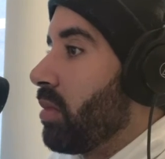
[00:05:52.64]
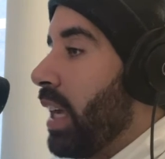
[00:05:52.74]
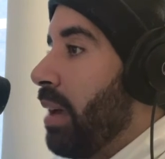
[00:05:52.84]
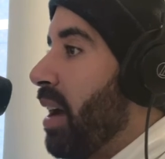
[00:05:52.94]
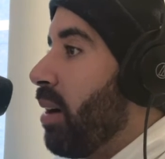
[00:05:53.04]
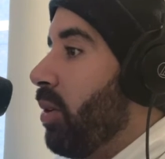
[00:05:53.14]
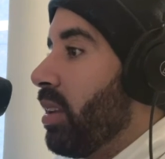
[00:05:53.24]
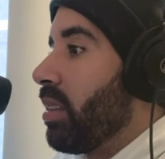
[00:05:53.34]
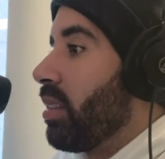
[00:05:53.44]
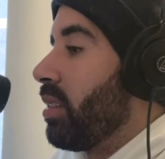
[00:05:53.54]
came out
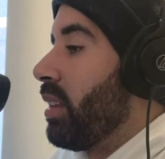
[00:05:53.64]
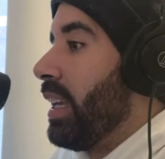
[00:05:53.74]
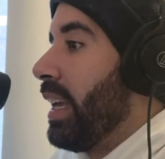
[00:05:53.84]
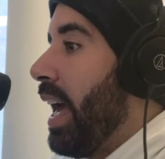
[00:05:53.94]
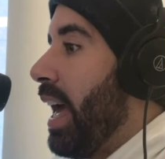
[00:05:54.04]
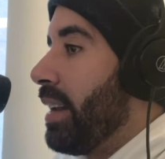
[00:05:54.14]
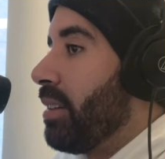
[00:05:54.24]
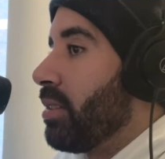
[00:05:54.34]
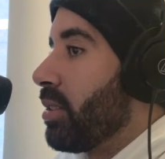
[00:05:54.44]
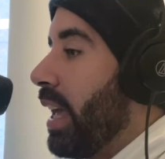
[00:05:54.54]
with that he had